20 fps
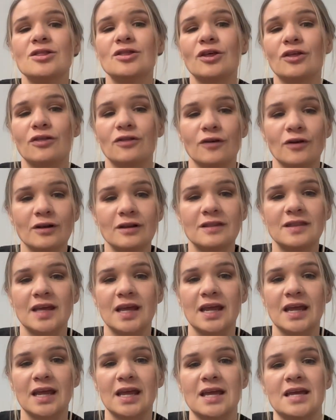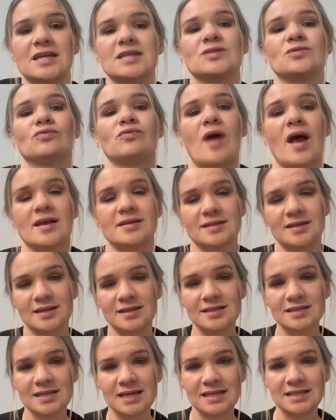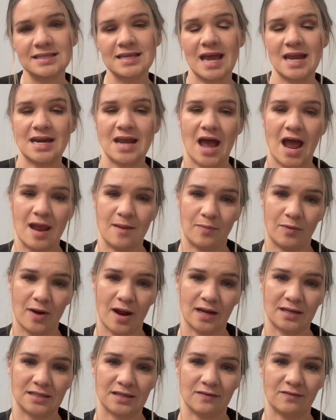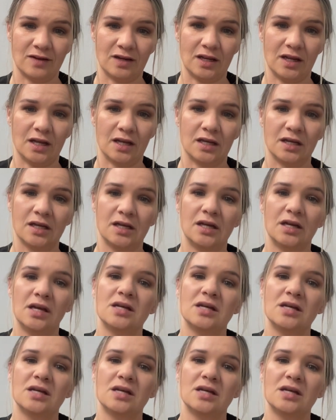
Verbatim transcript: The third thing is restlessness and hyperactivity.